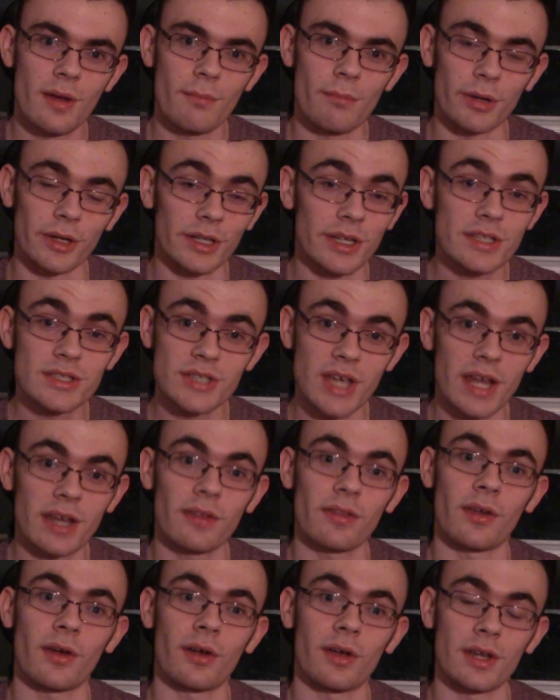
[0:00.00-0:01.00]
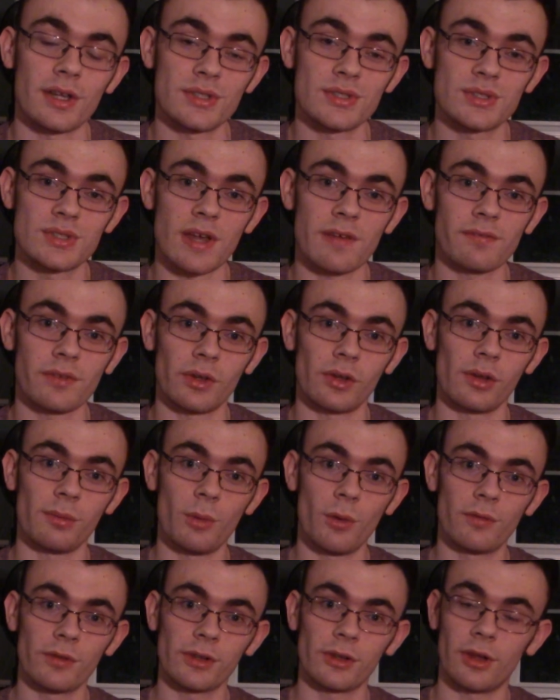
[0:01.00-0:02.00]
But it is getting there. It is definitely
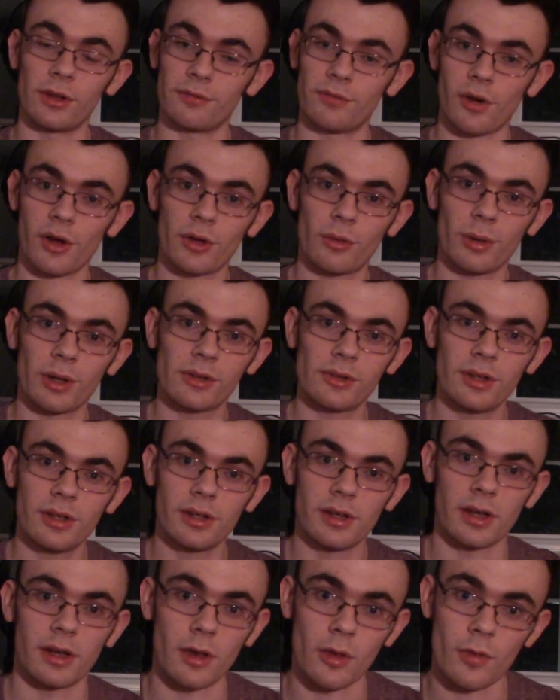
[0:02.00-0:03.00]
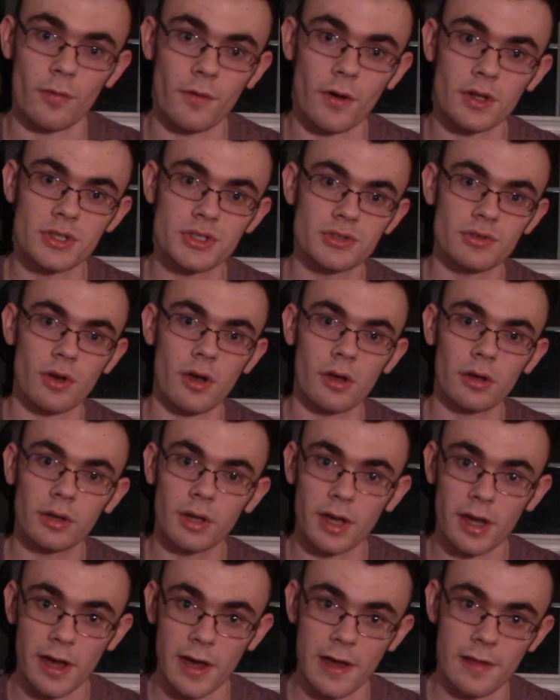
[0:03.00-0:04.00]
moving along very quickly, and it's very
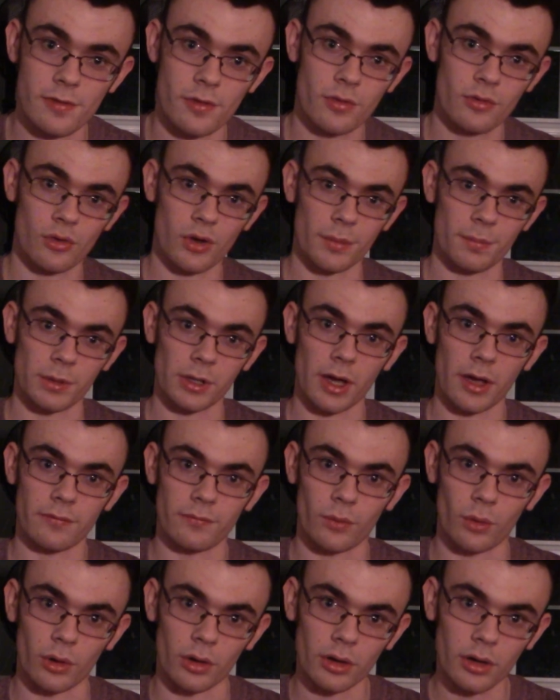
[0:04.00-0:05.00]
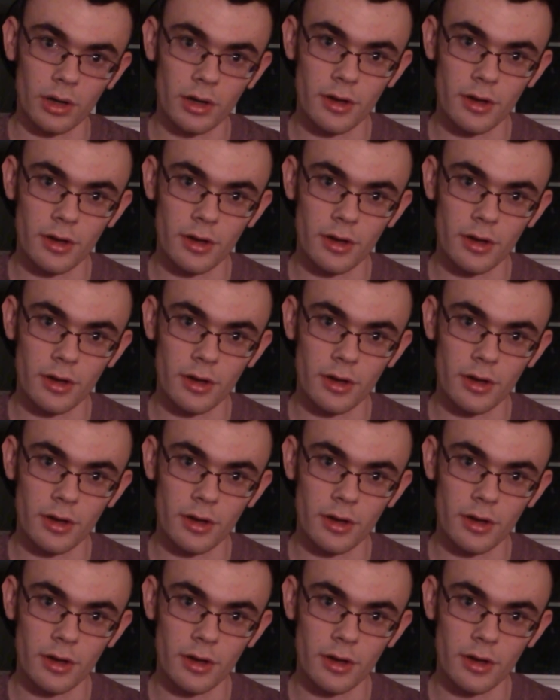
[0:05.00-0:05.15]
strong, as is Creepy Guy 4.